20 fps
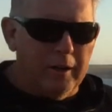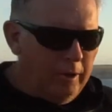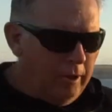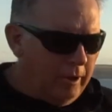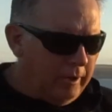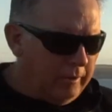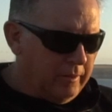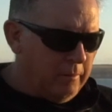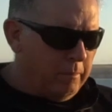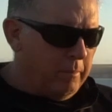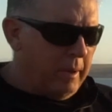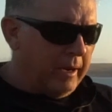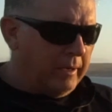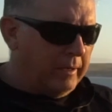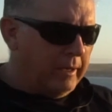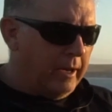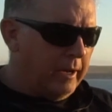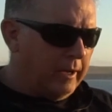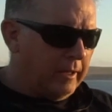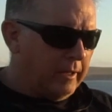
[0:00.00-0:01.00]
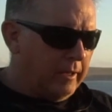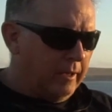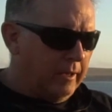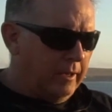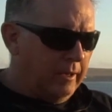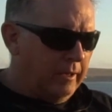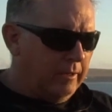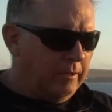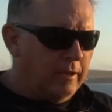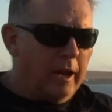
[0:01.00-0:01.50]
like the magnetic
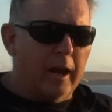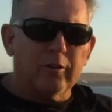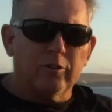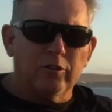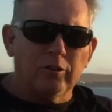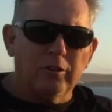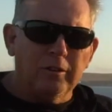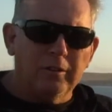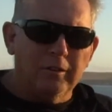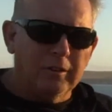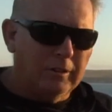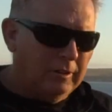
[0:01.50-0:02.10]
induction.